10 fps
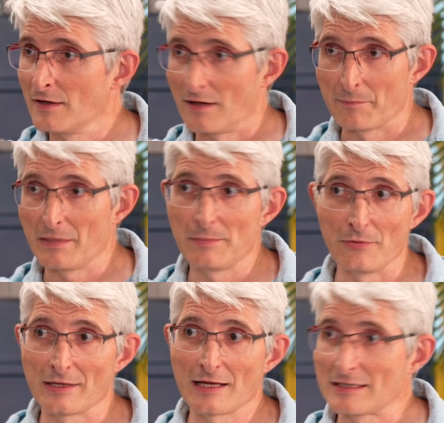and maybe
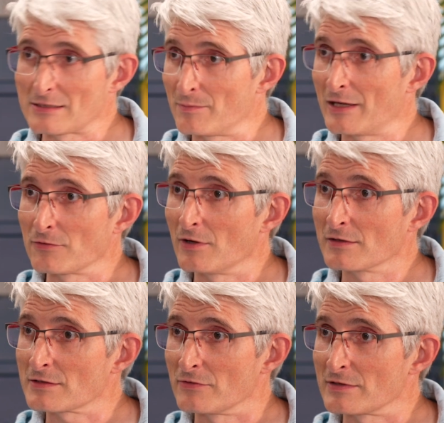we're getting to a better
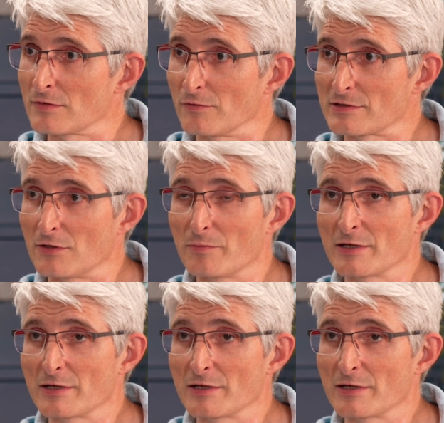answer as a result,